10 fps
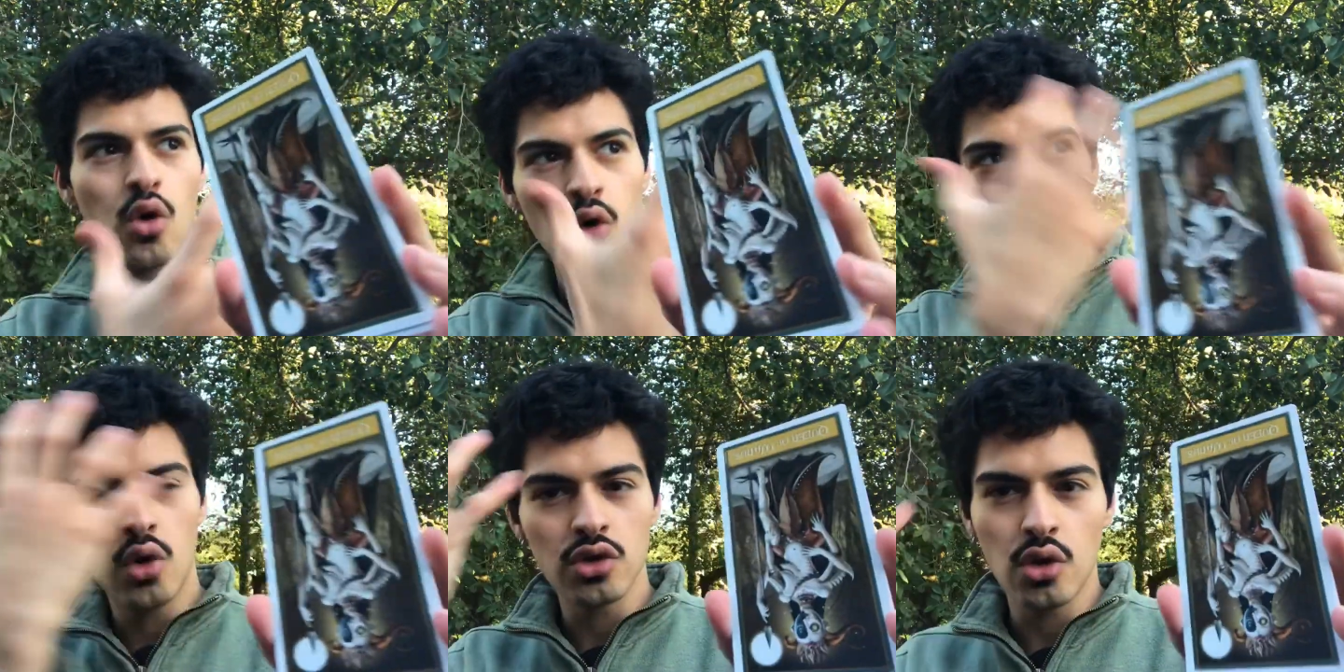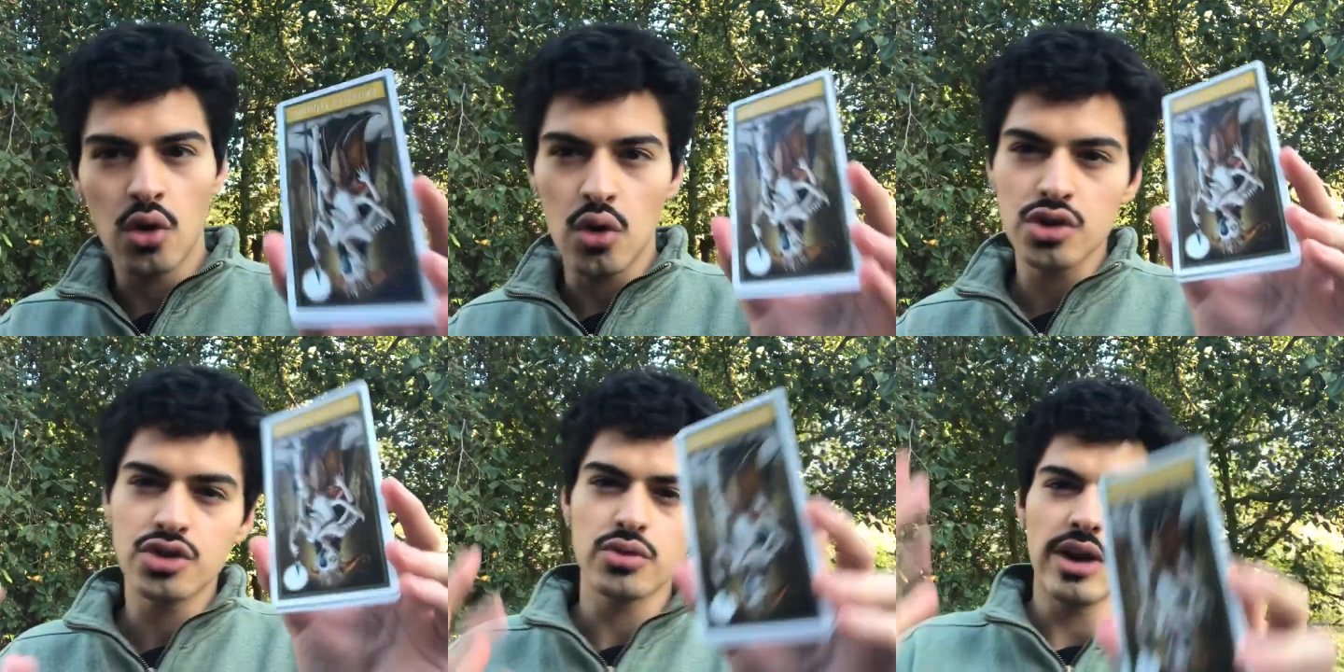whole the whole
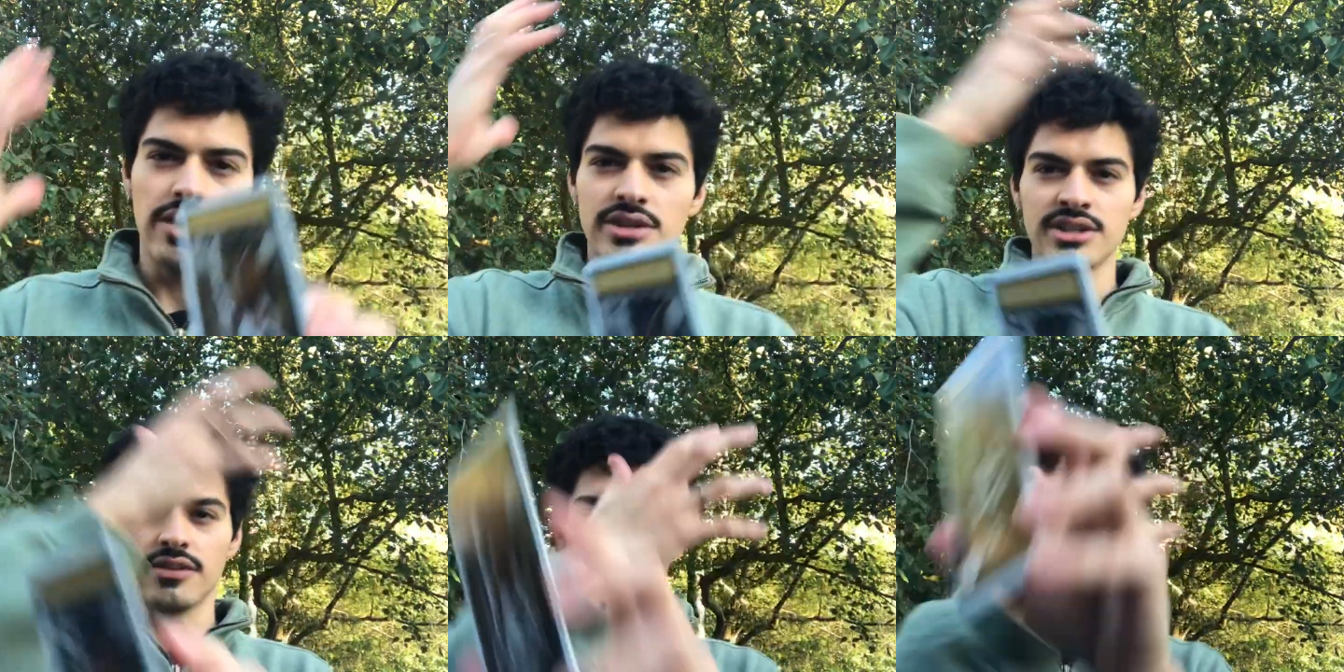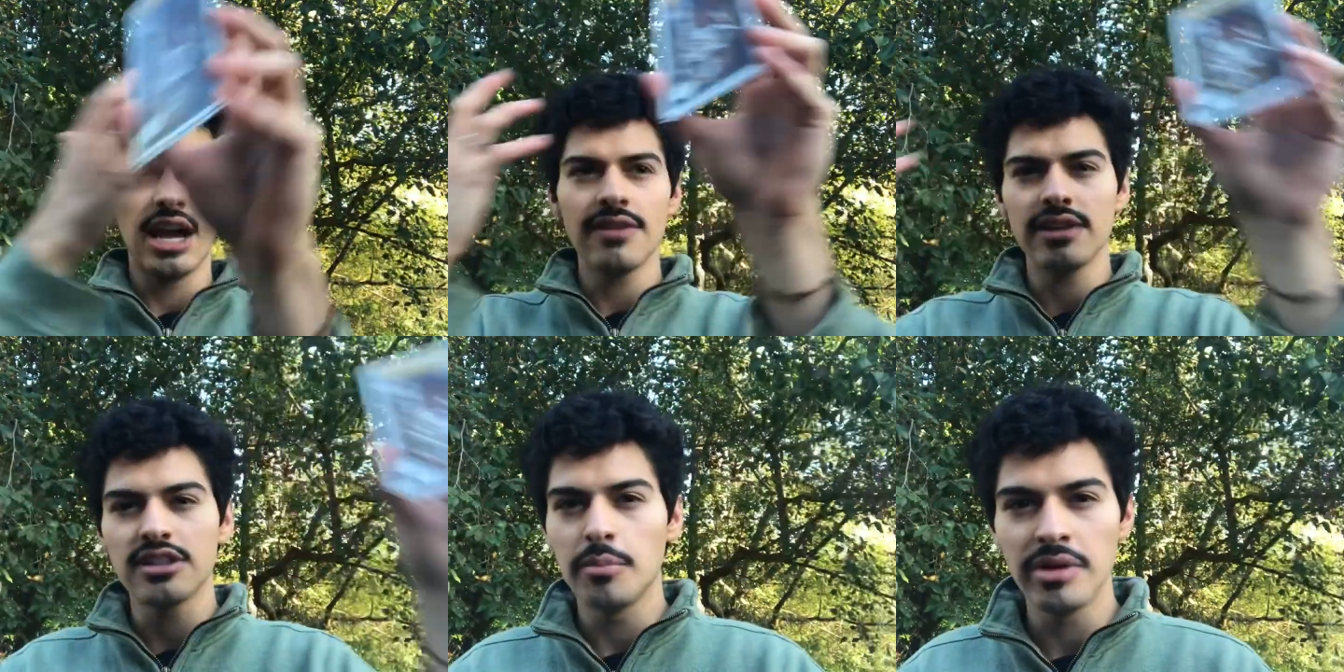surroundings of their life
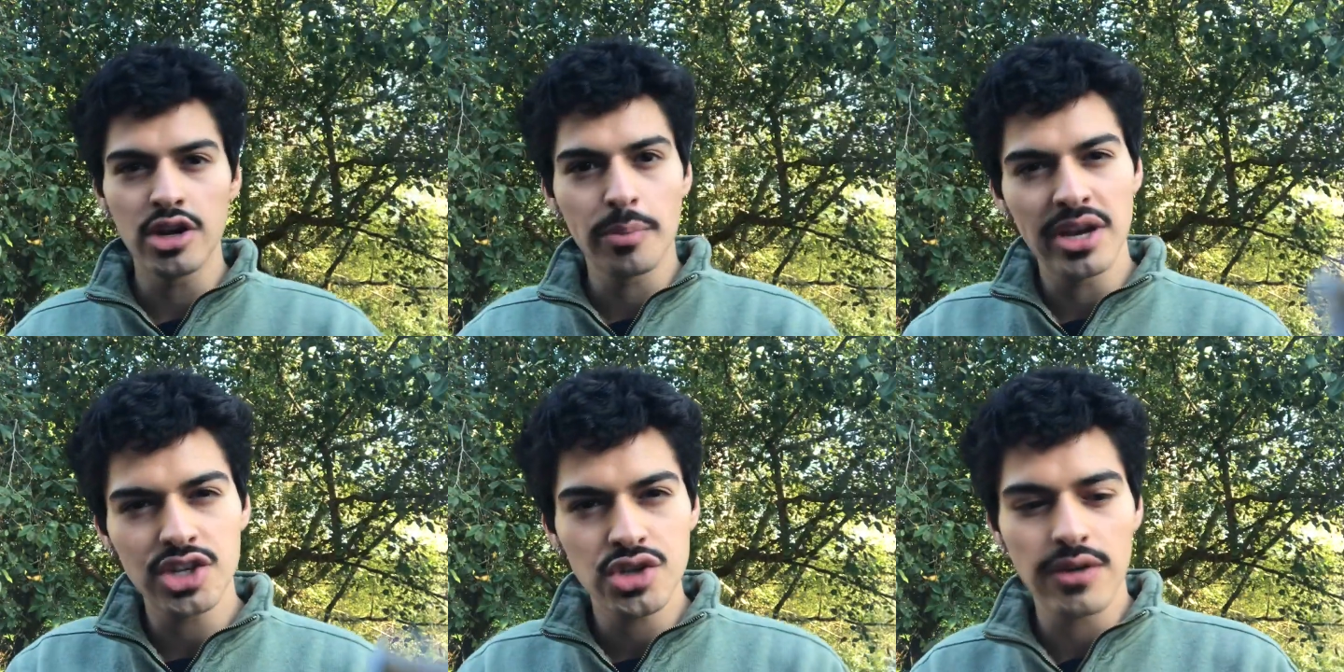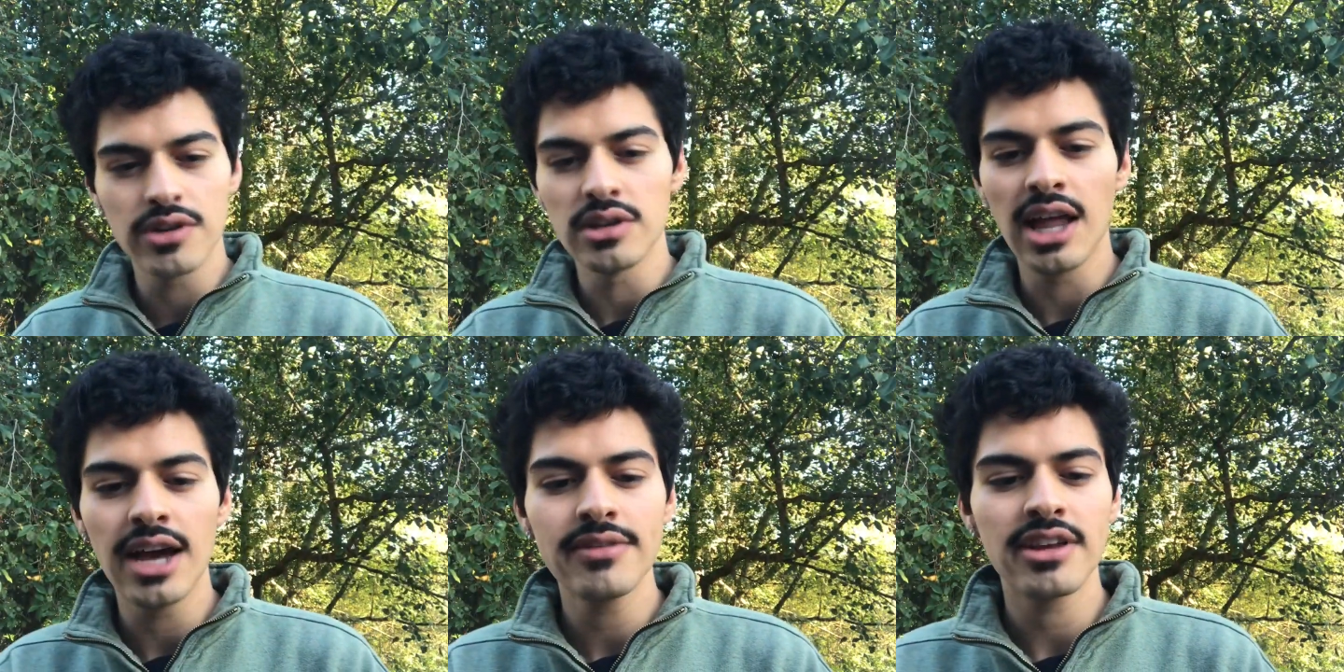like the bigger picture of their
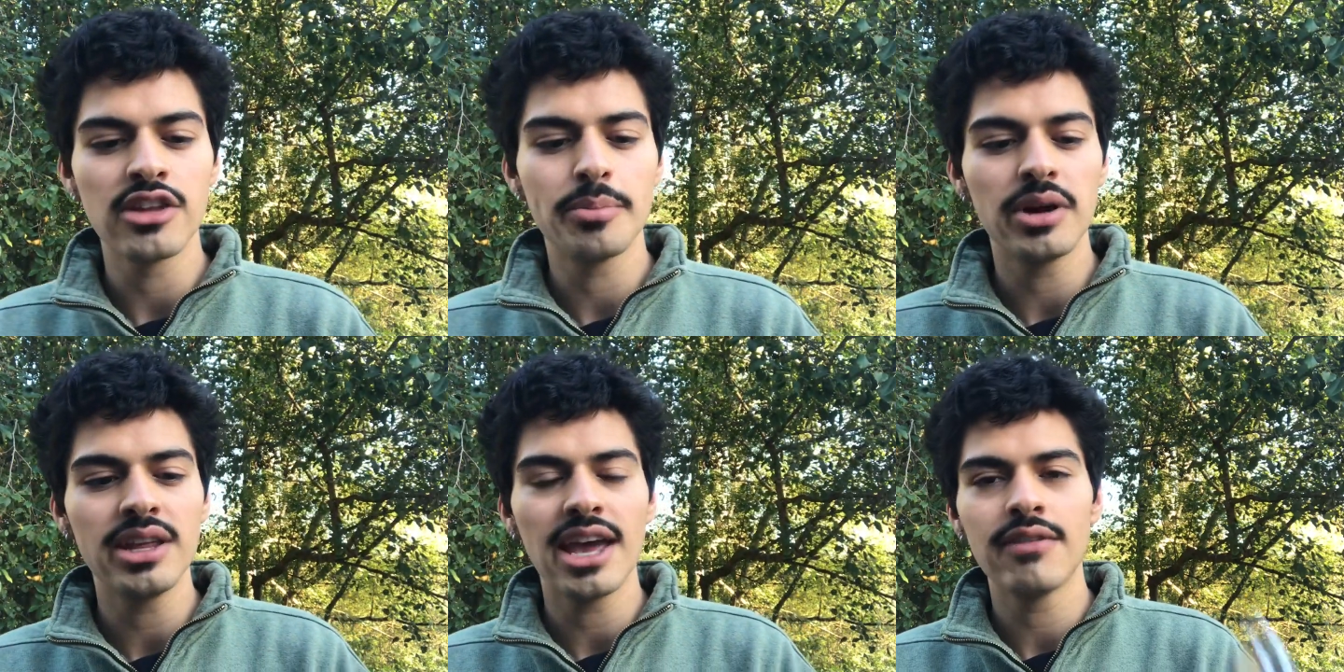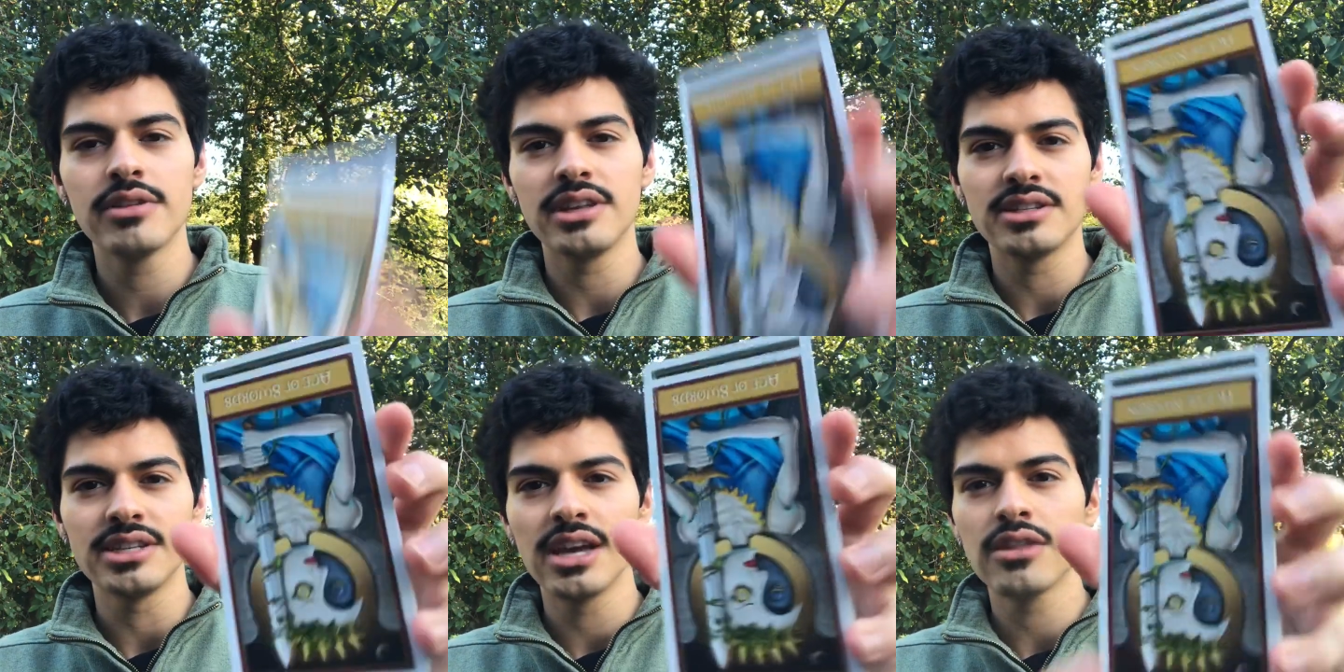life and they're putting everything
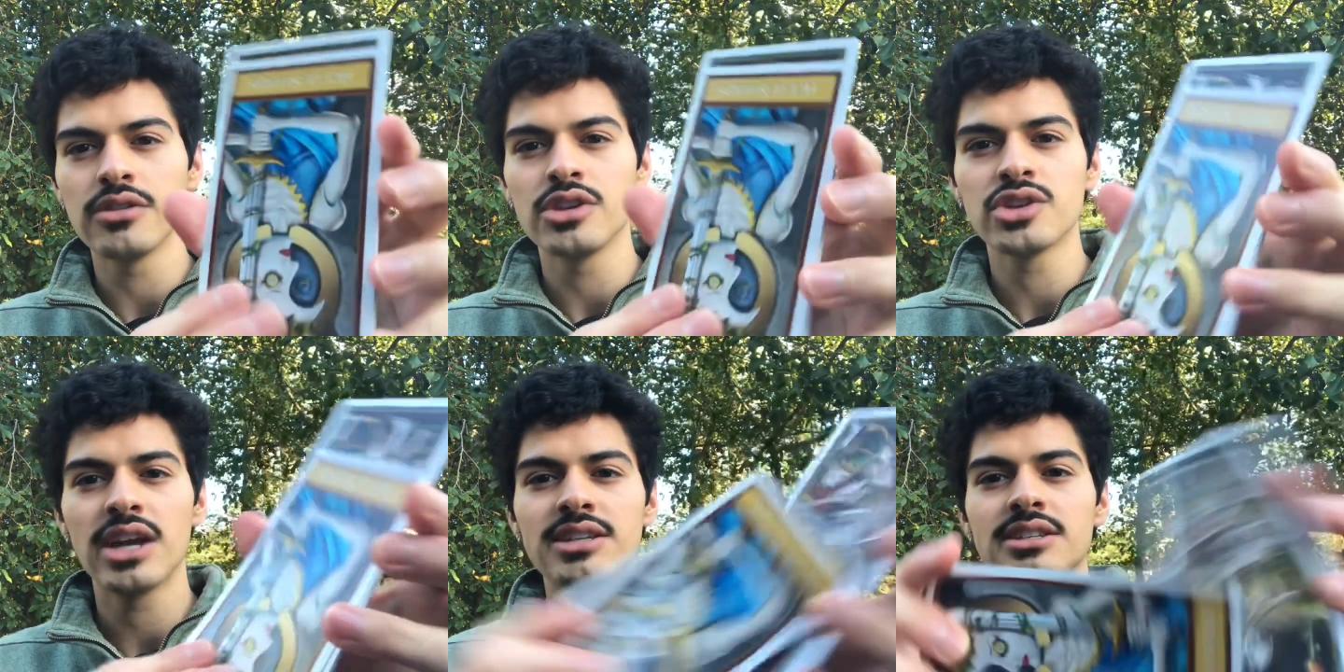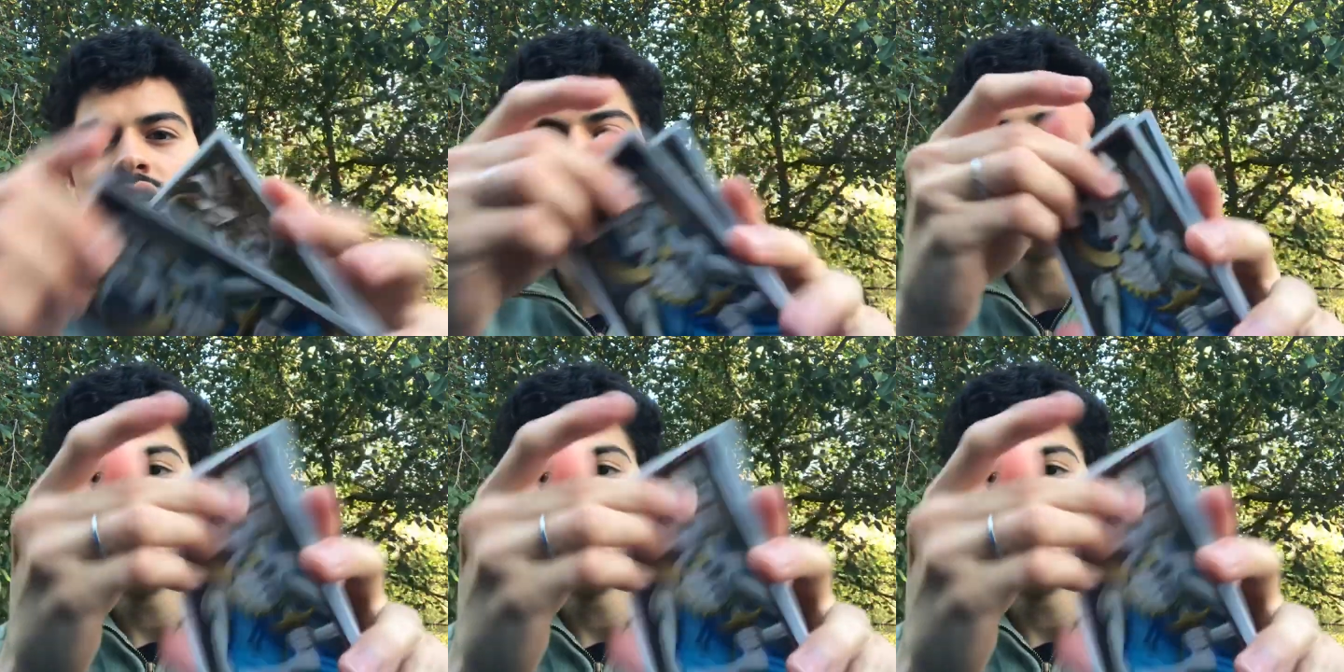together they're trying to see